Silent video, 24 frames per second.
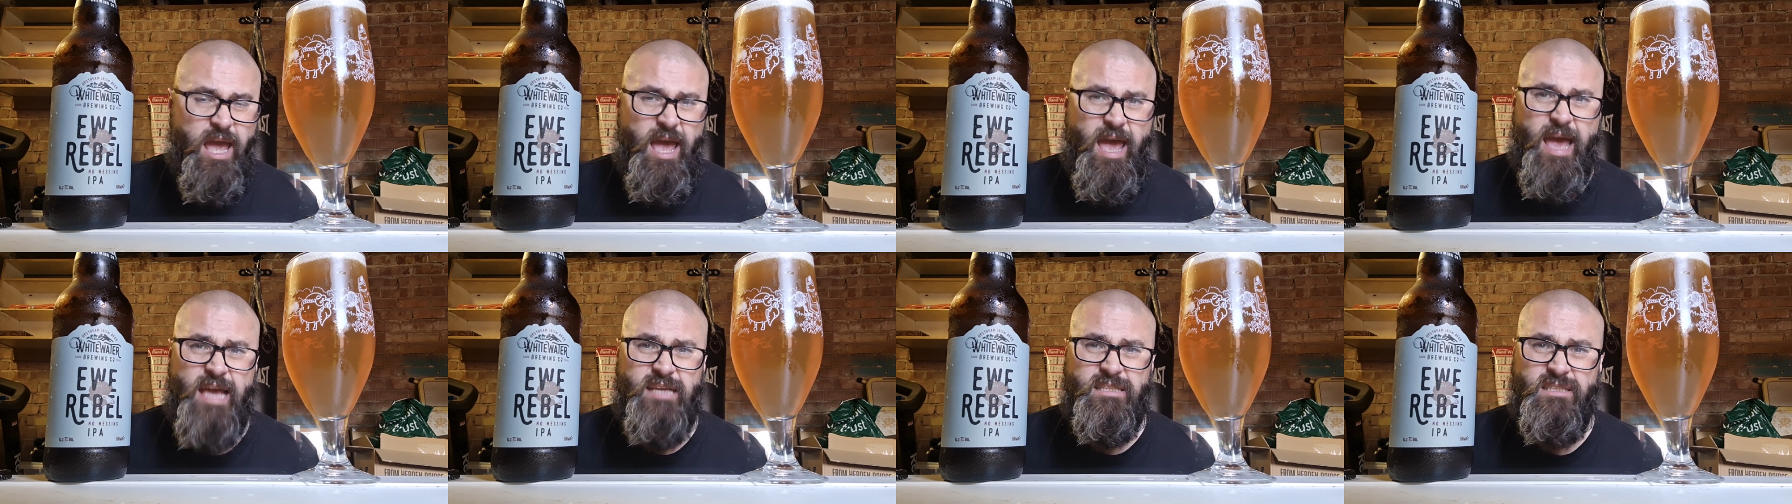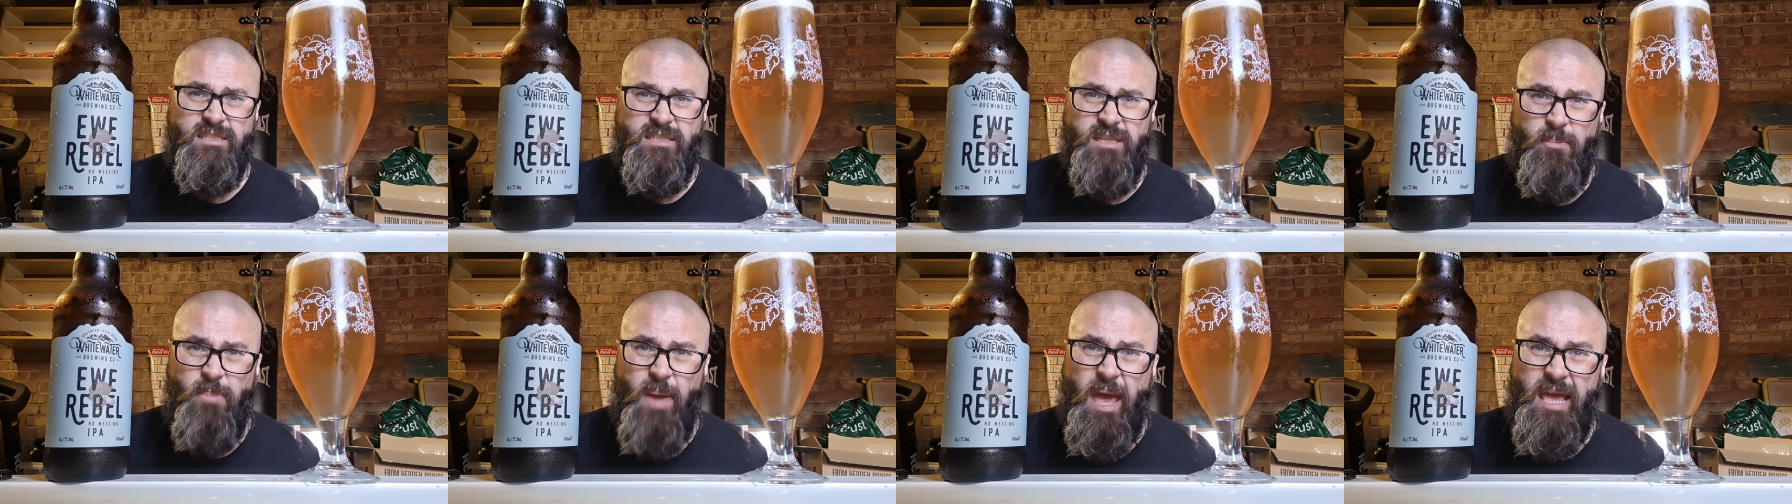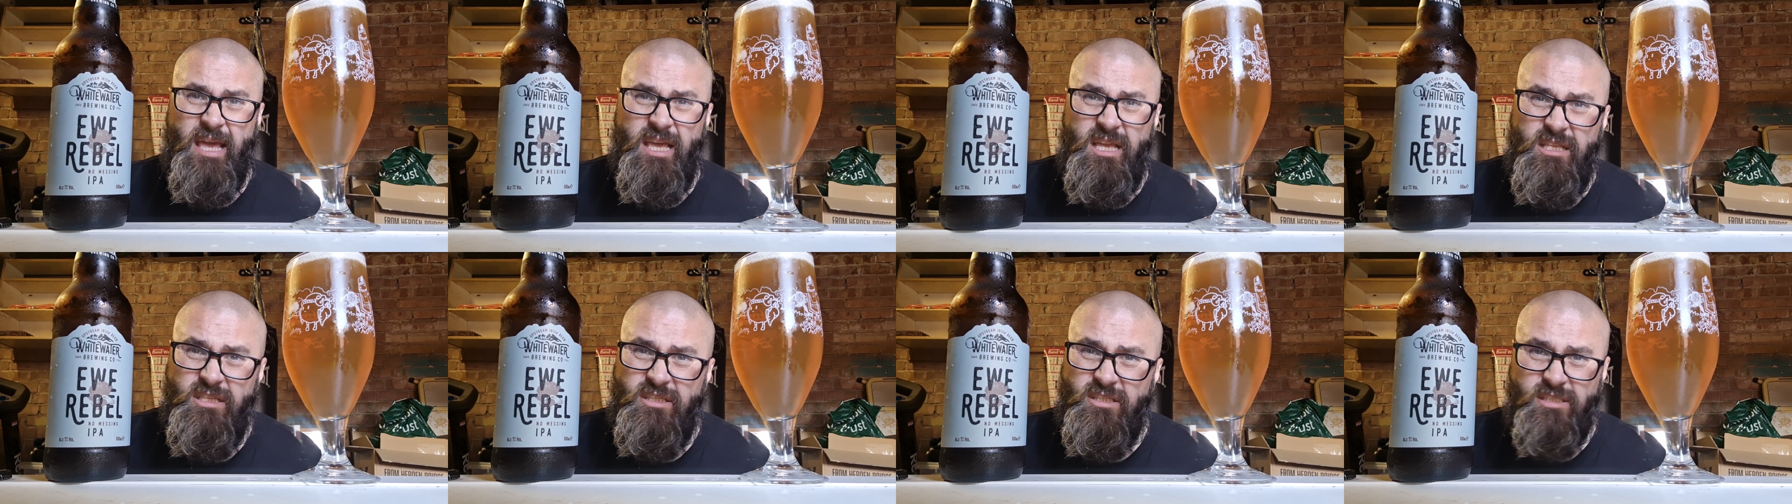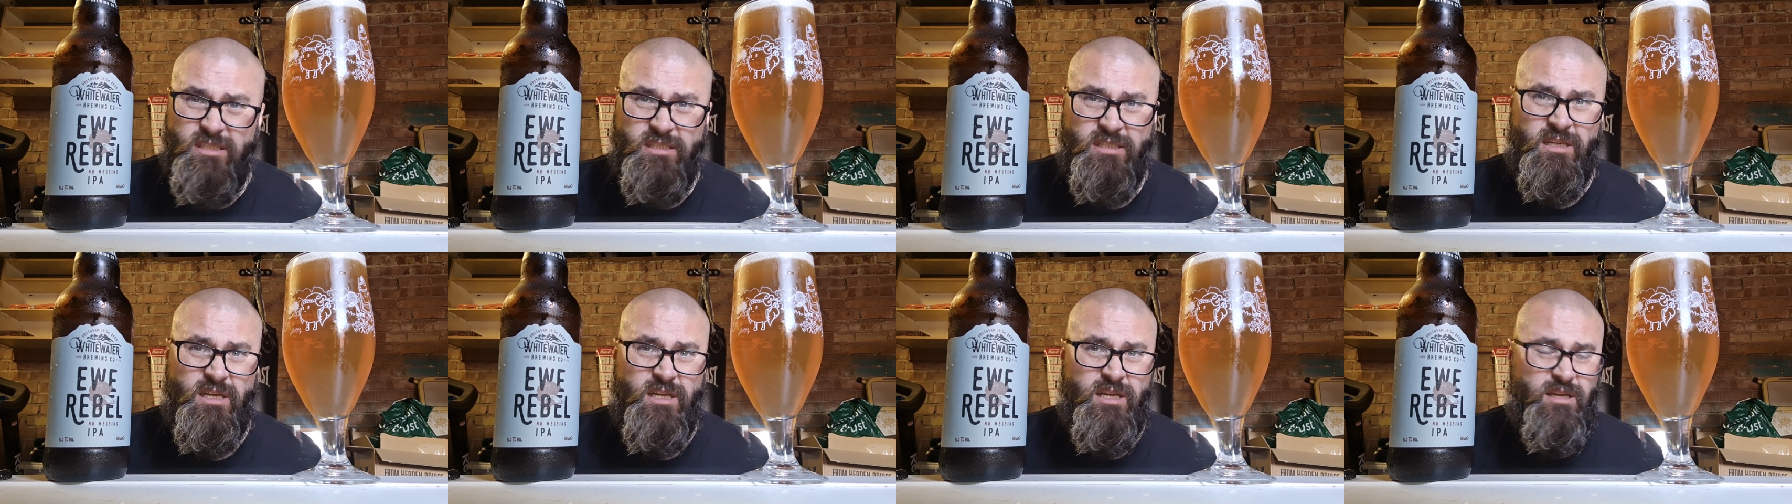
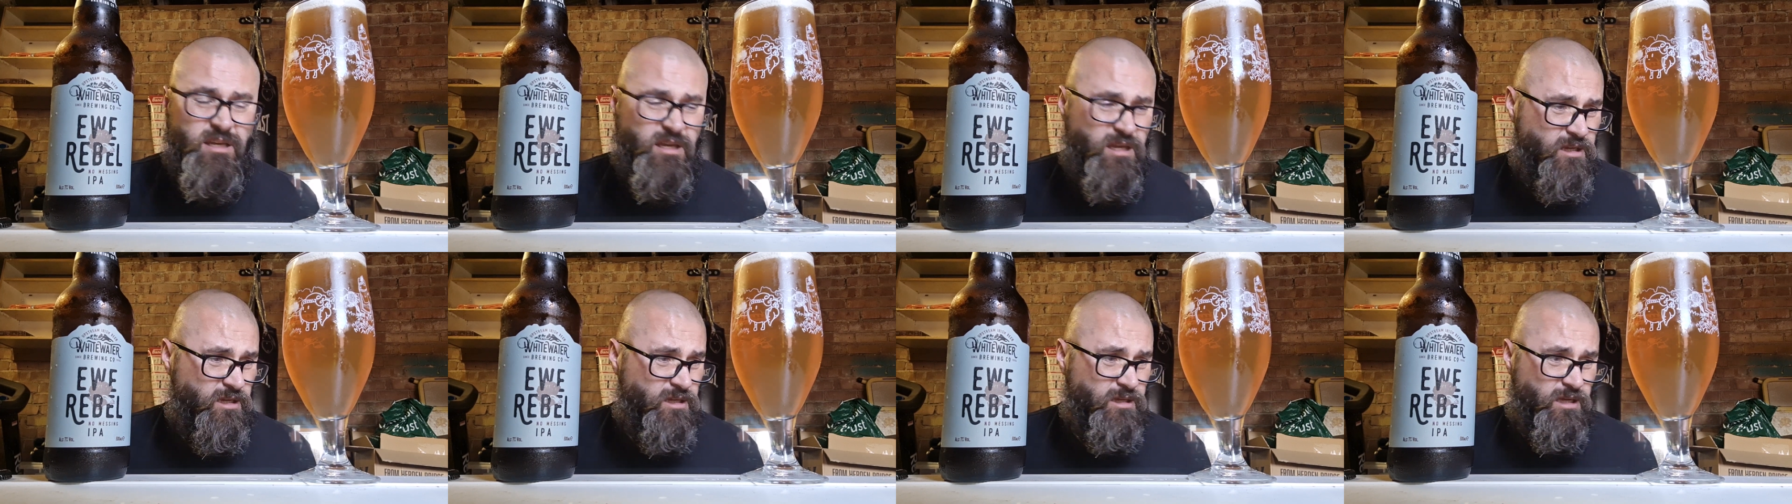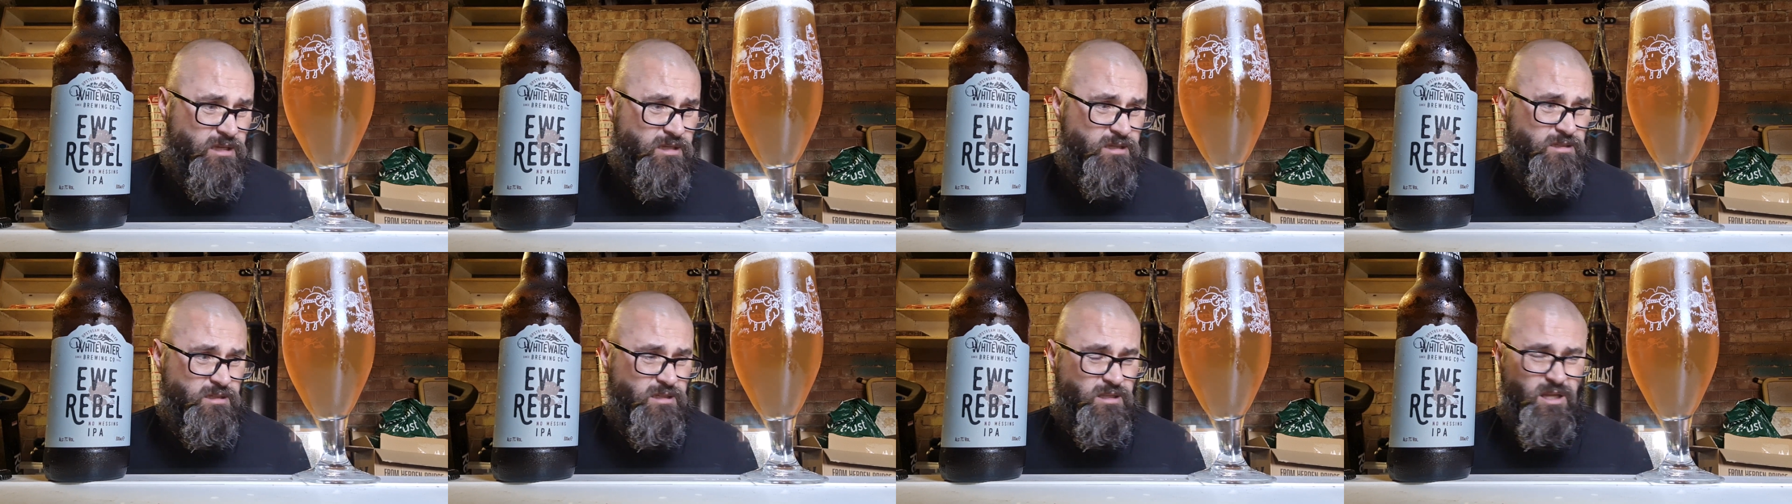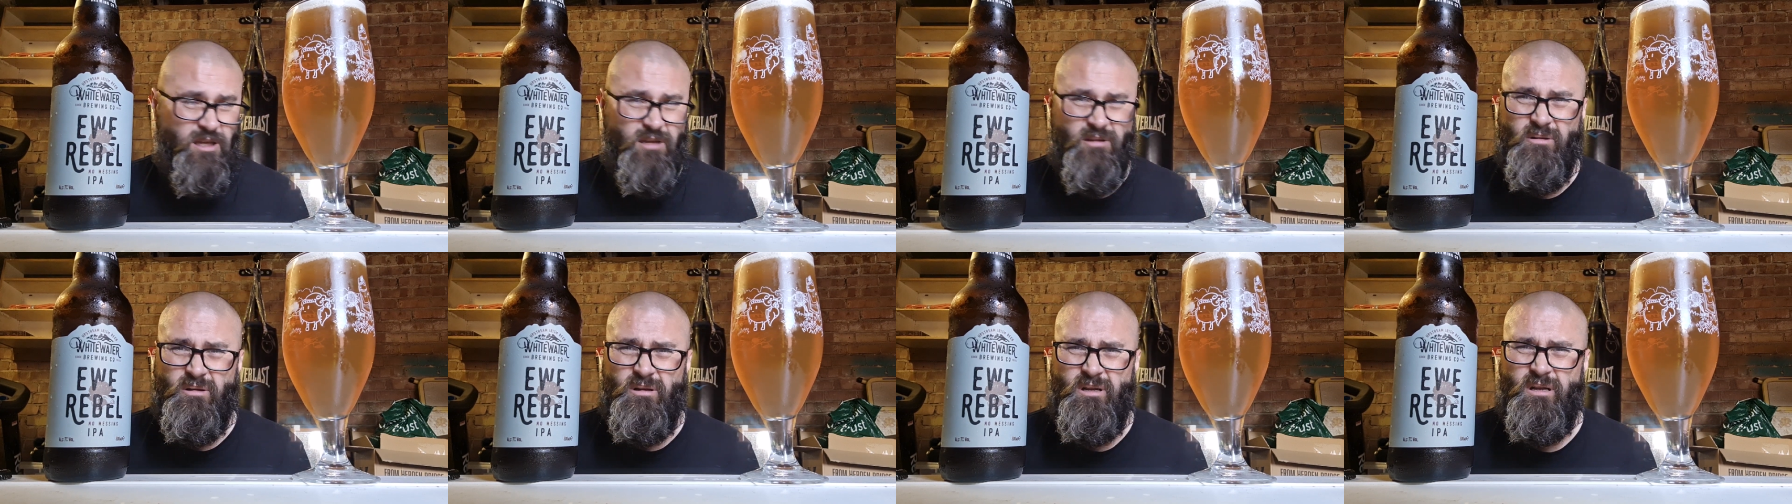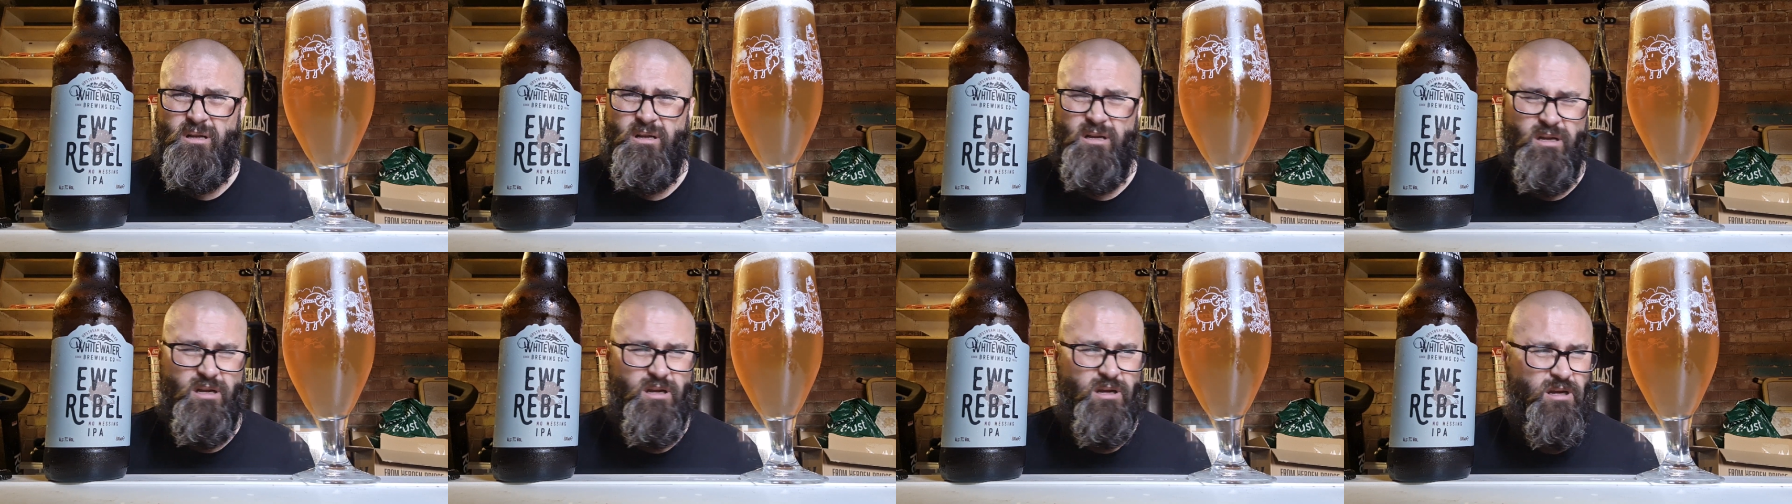escapades. You're like,
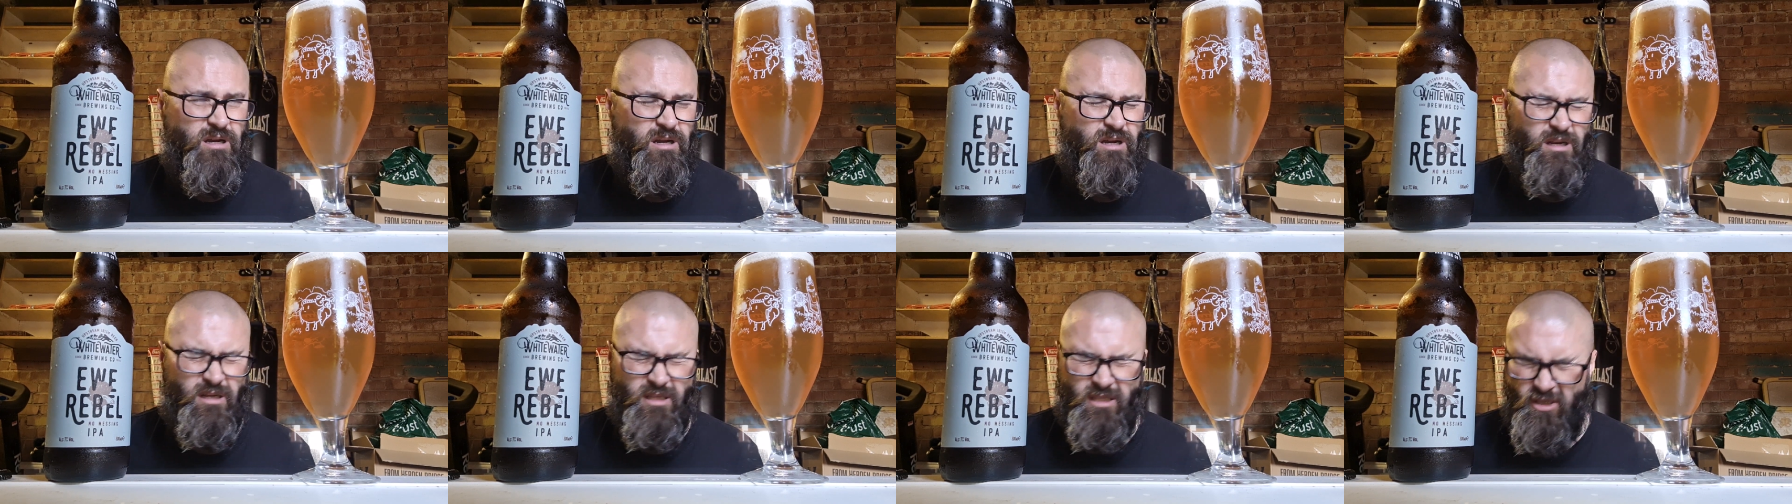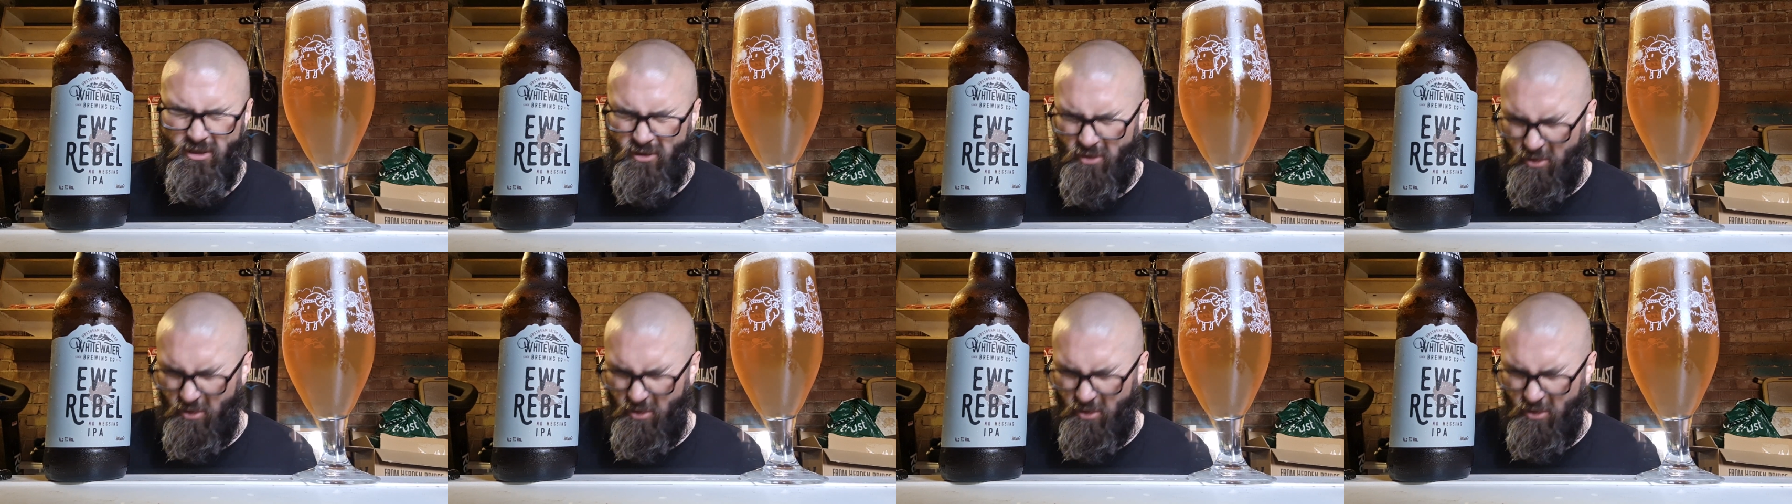oh, you're